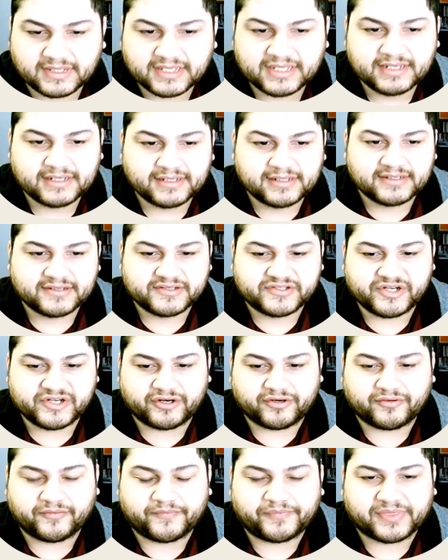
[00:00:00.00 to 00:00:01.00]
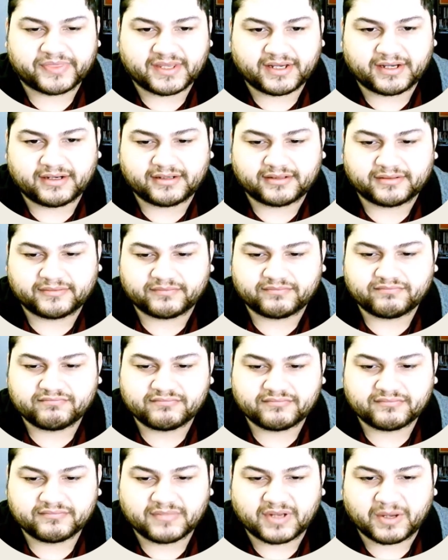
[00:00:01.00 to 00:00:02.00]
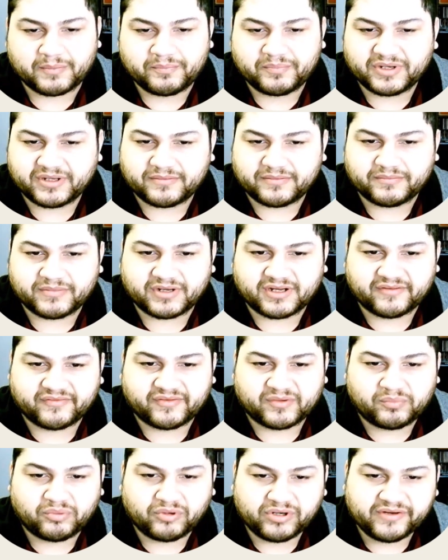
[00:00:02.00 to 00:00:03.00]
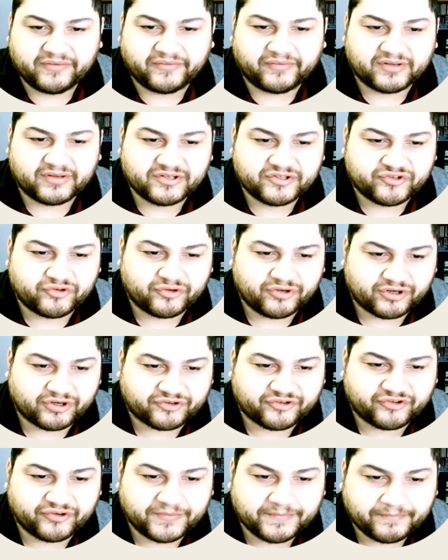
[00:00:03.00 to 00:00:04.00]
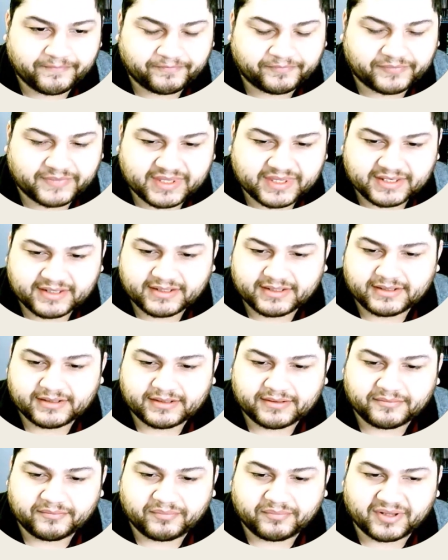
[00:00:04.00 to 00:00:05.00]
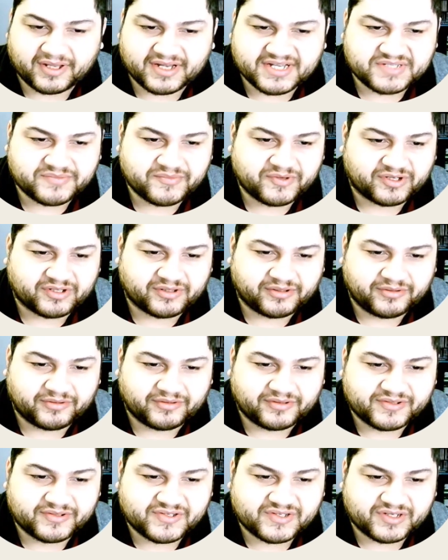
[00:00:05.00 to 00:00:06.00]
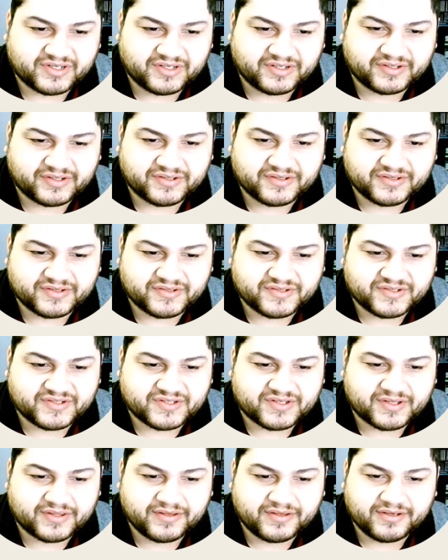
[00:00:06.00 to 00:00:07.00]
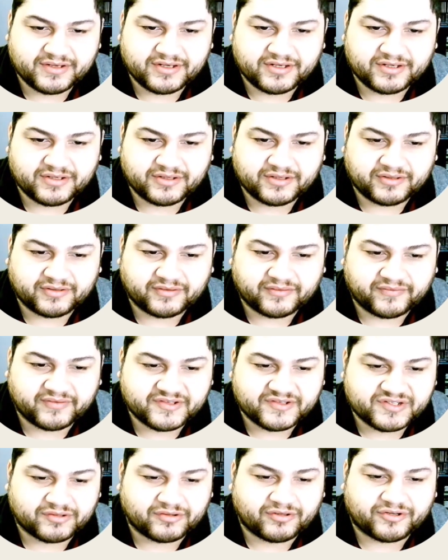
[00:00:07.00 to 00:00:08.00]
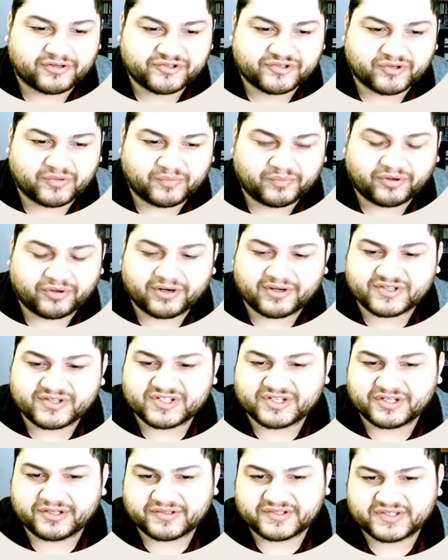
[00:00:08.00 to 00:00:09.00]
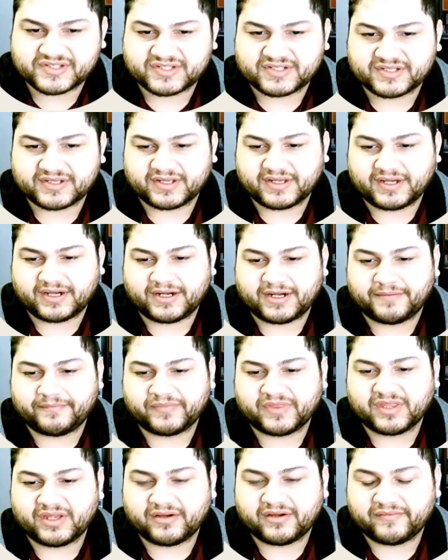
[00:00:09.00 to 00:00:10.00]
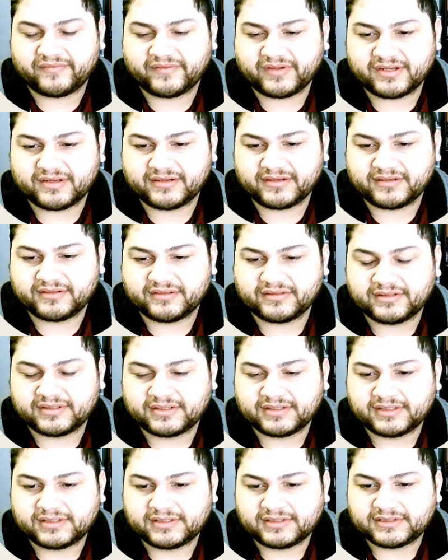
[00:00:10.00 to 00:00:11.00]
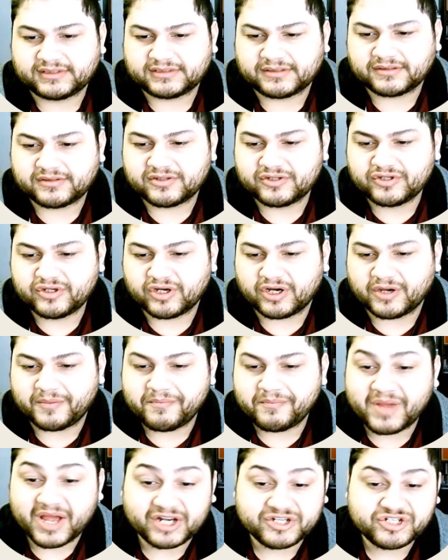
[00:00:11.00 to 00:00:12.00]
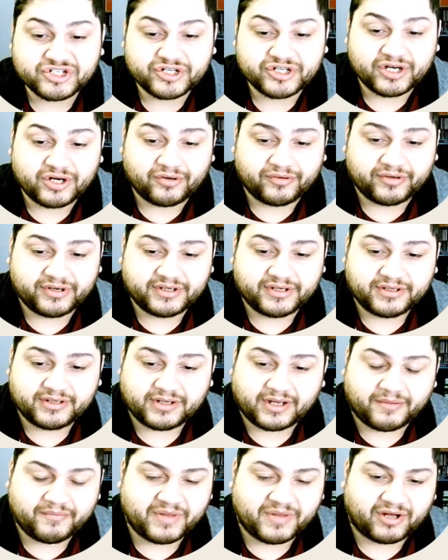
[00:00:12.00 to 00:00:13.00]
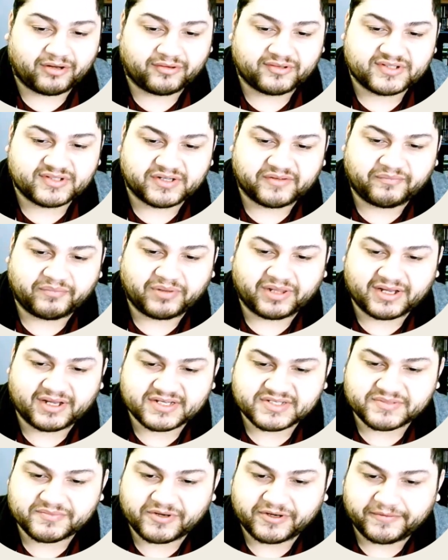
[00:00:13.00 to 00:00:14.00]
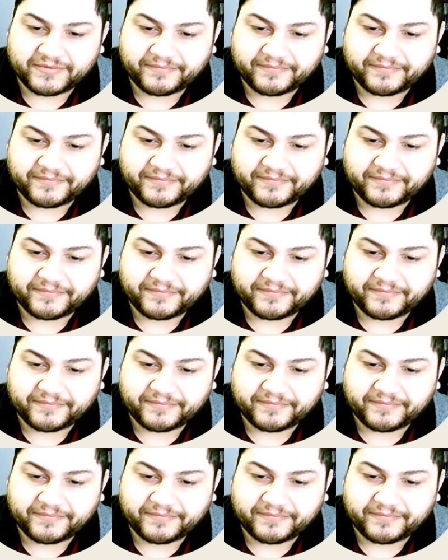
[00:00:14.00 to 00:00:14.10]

So, a bit of a brief introduction. Plasma clearance is the physiological process of a imaginary amount of plasma